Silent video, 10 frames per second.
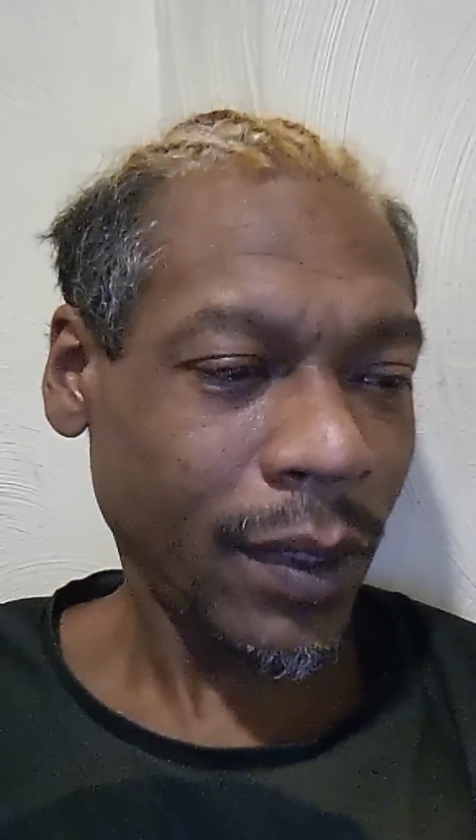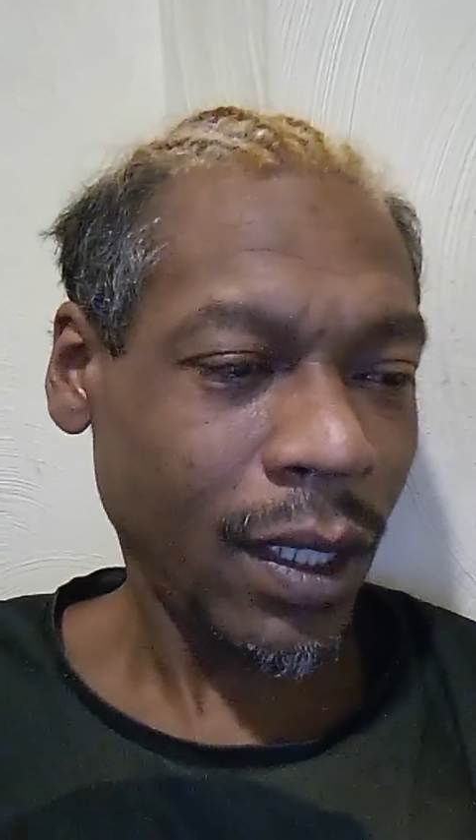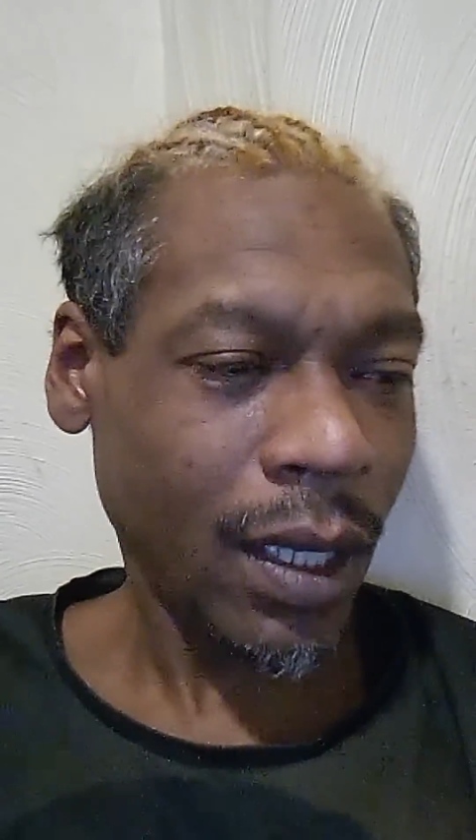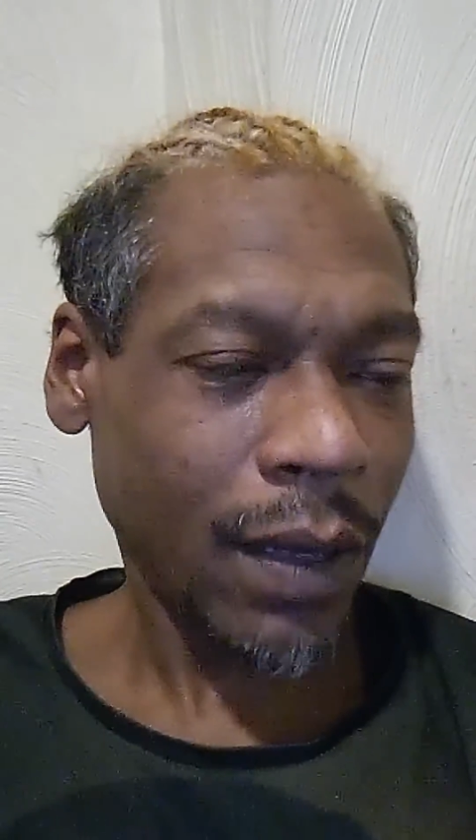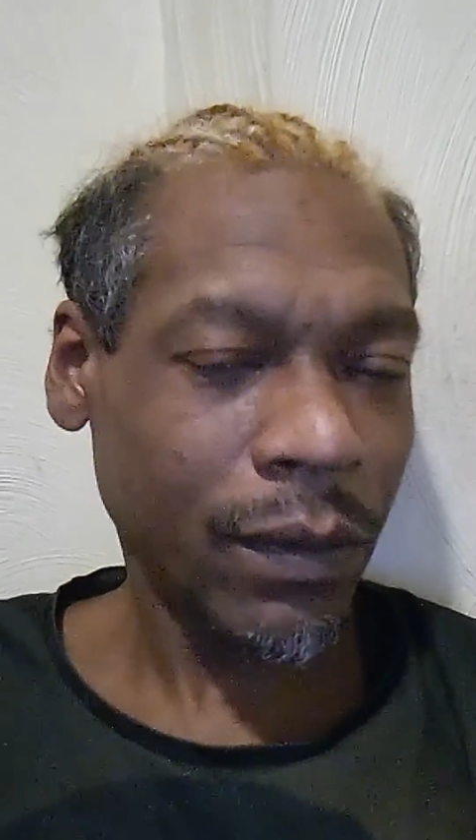
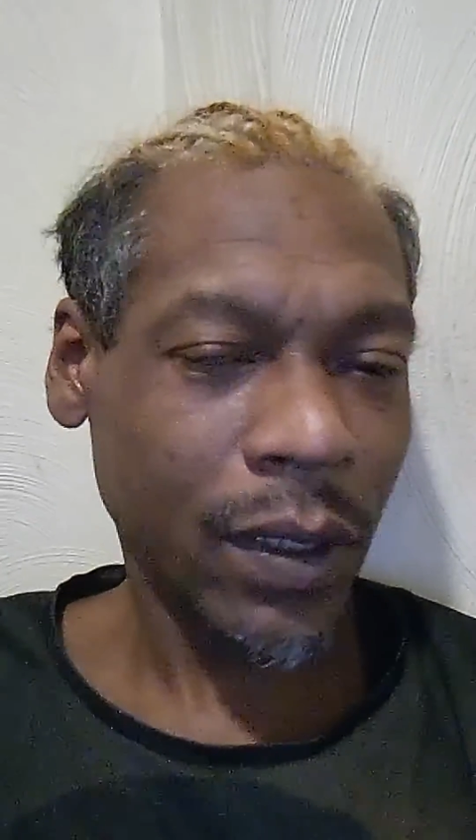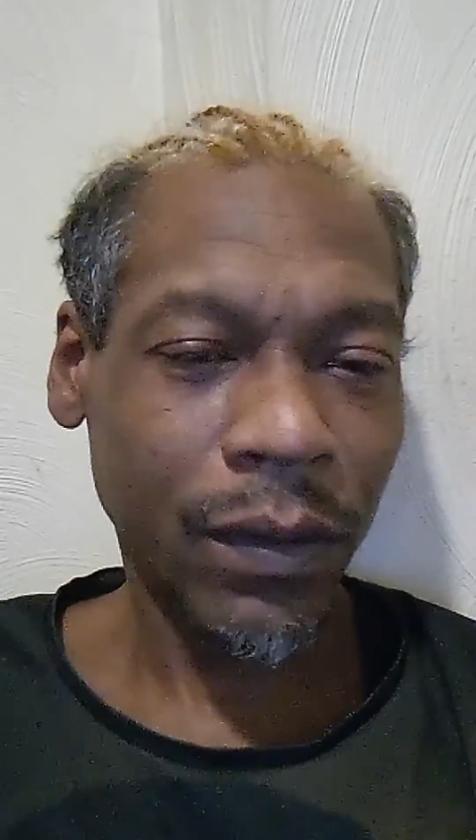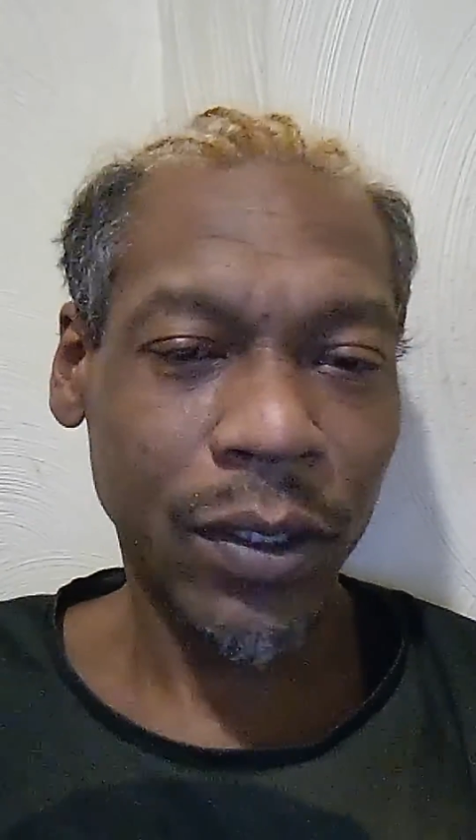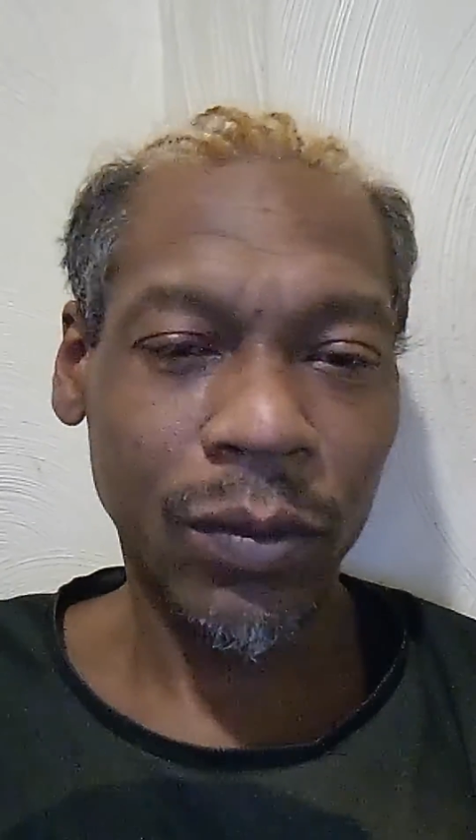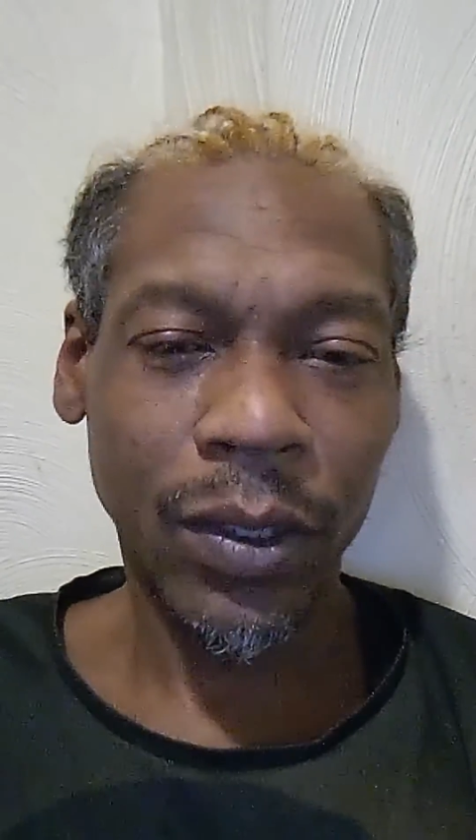yeah, I've
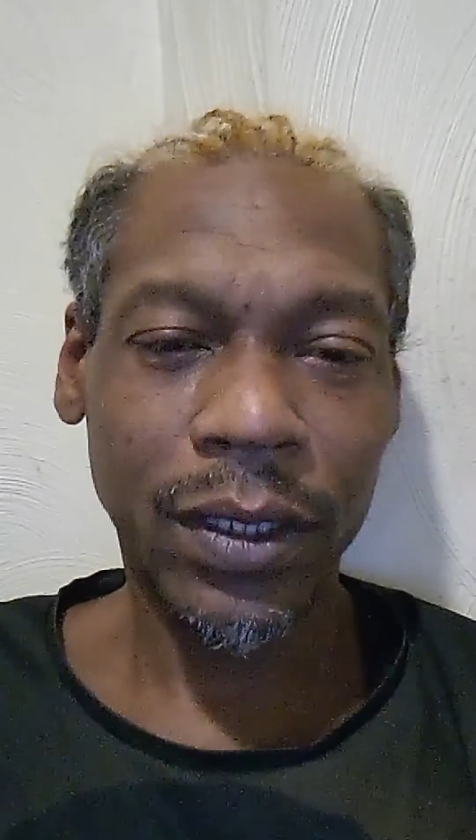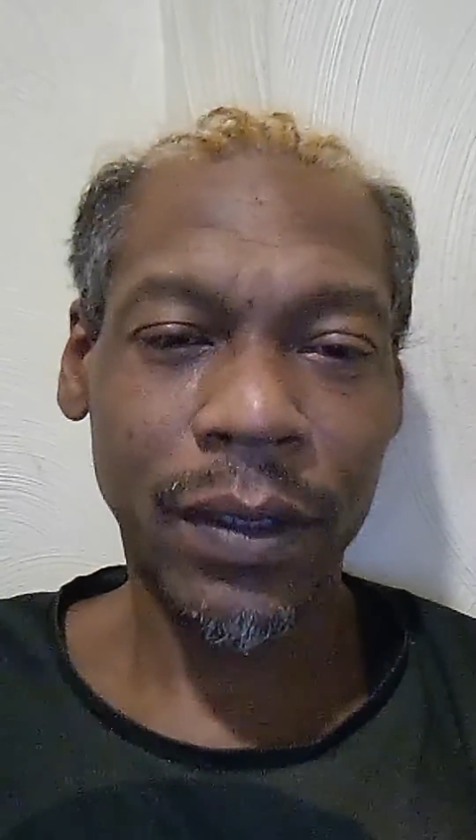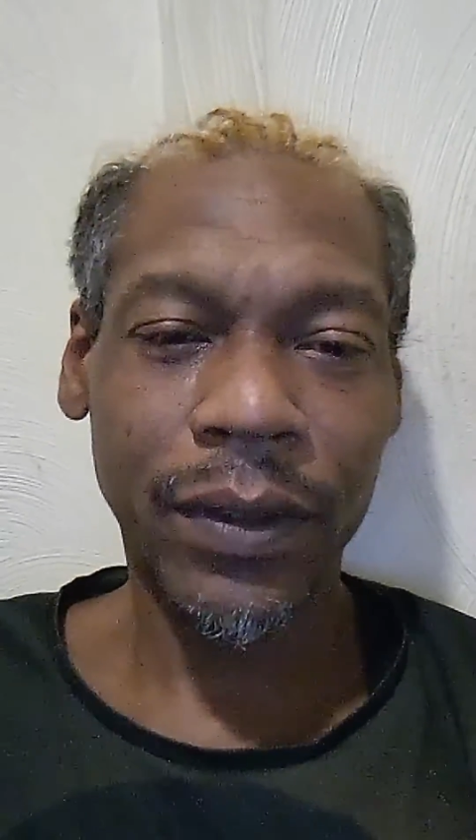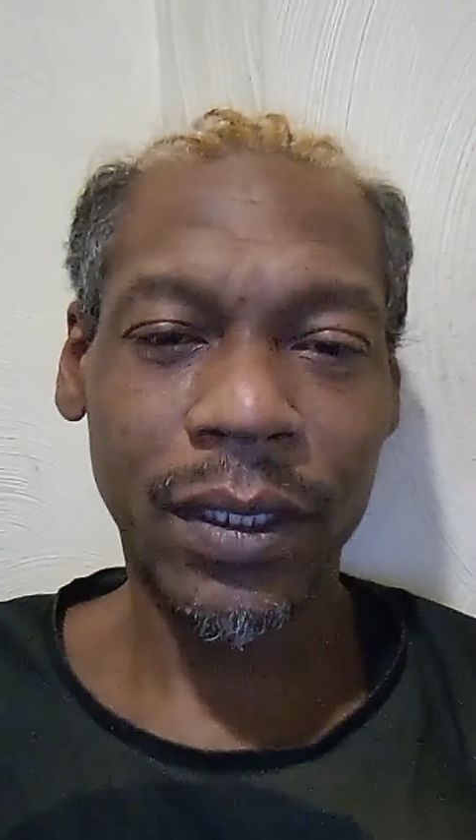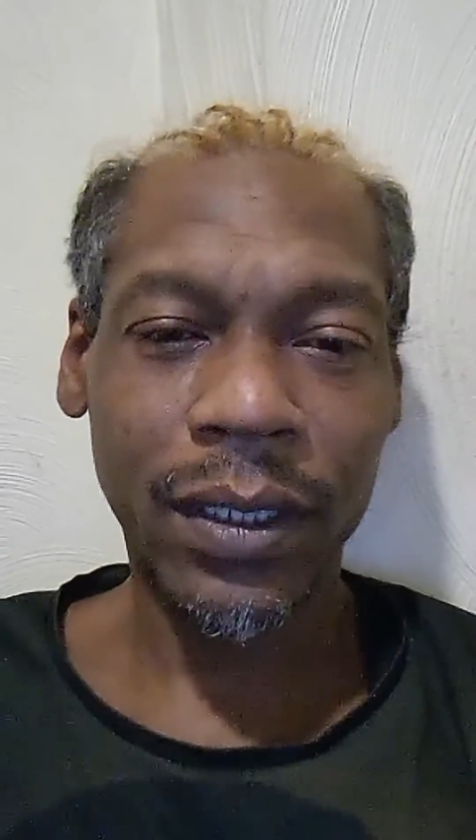loved his works
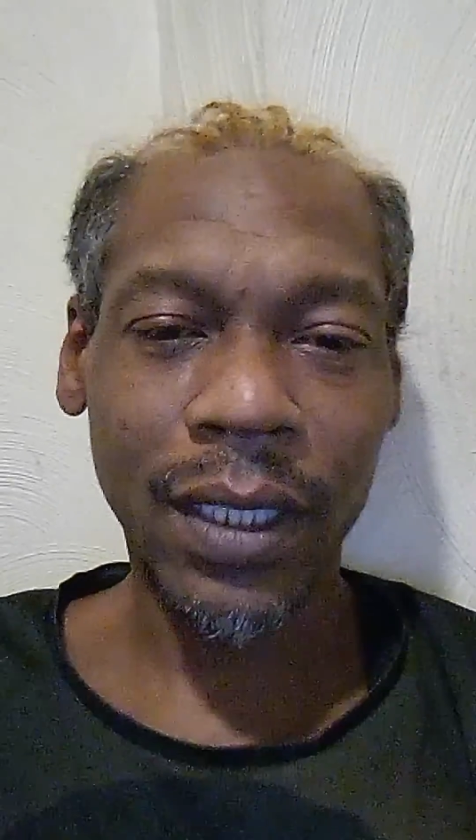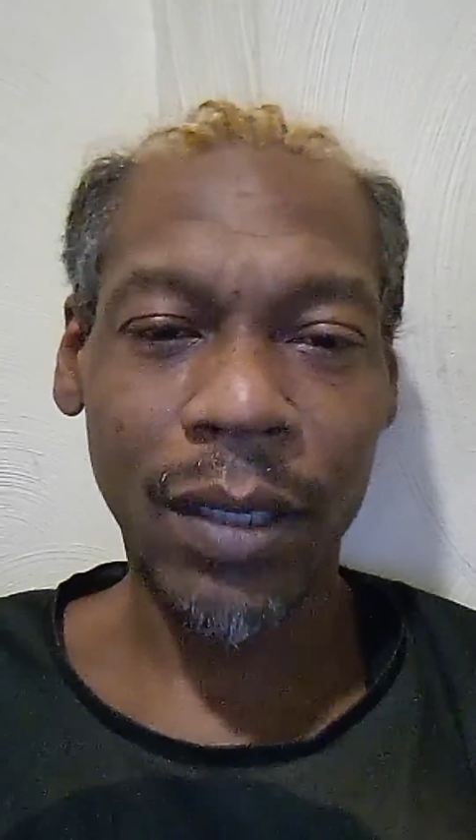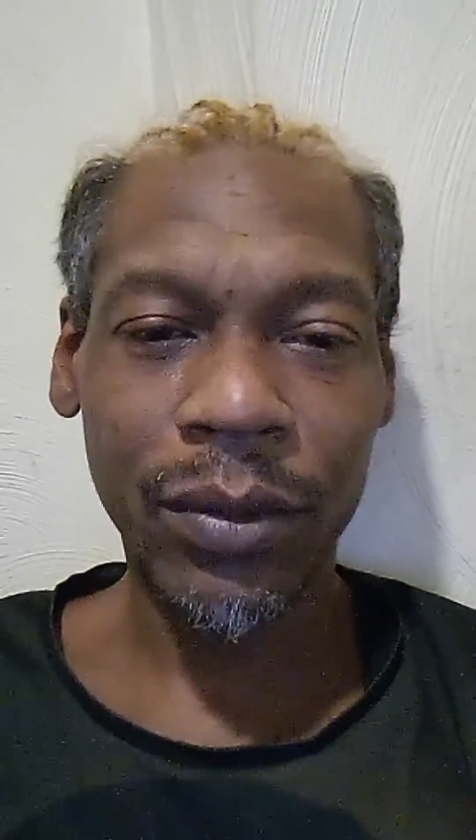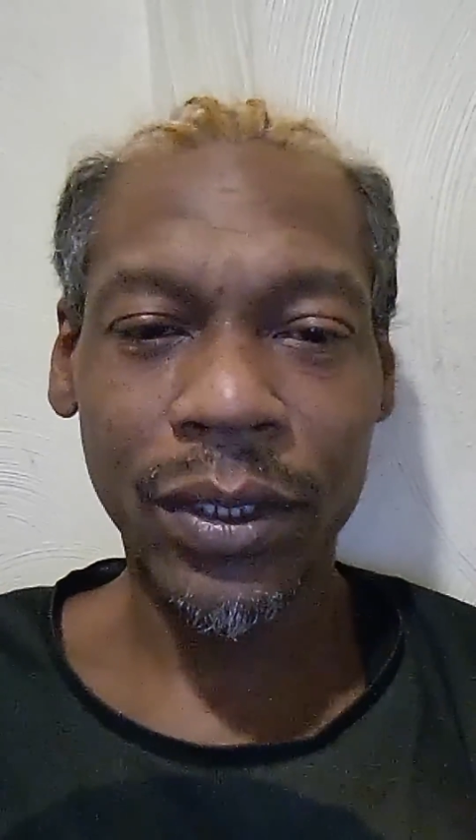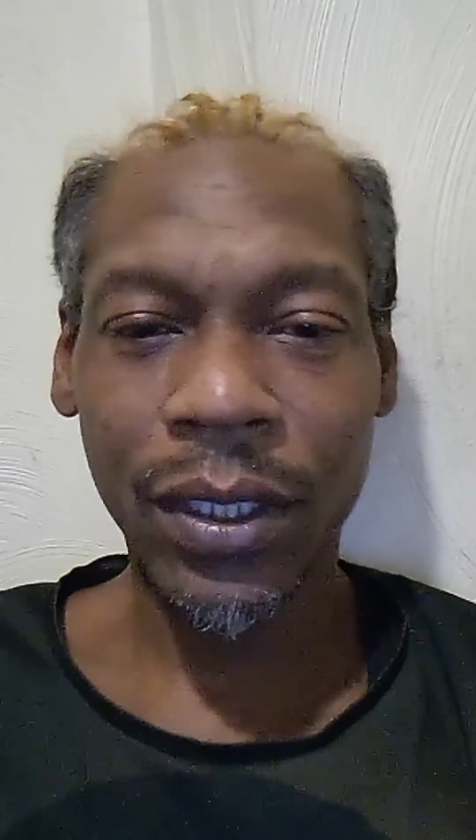ever since
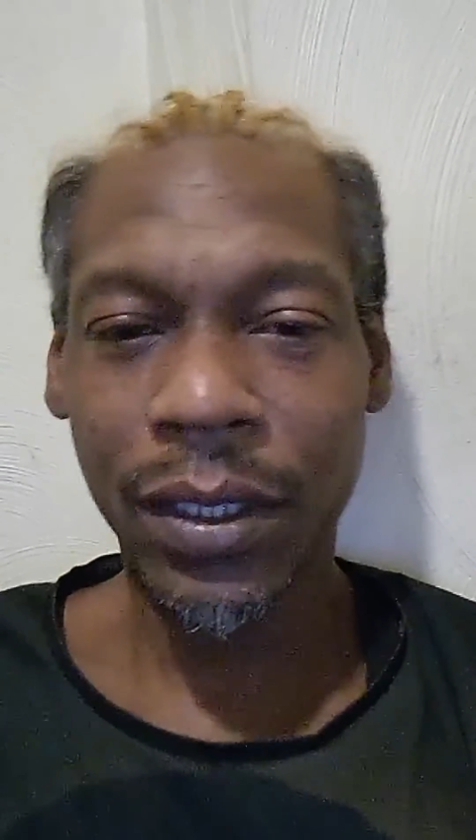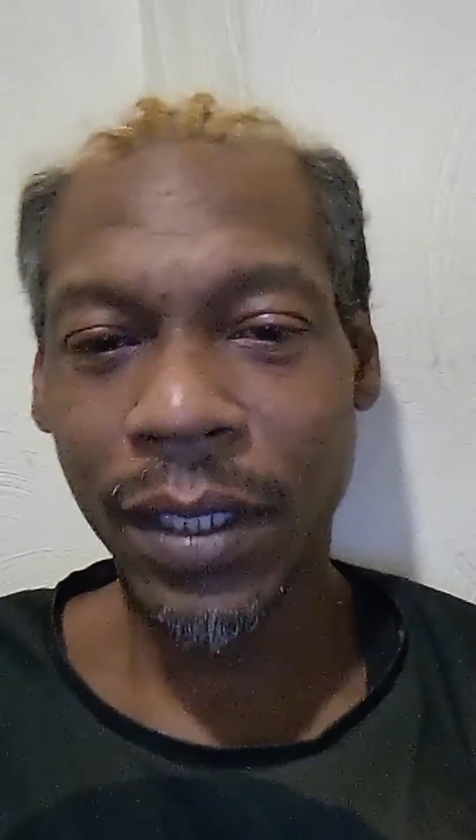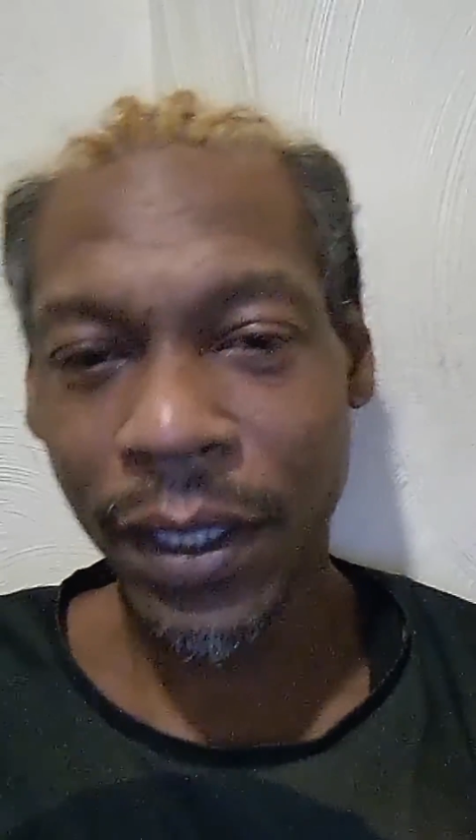I was young.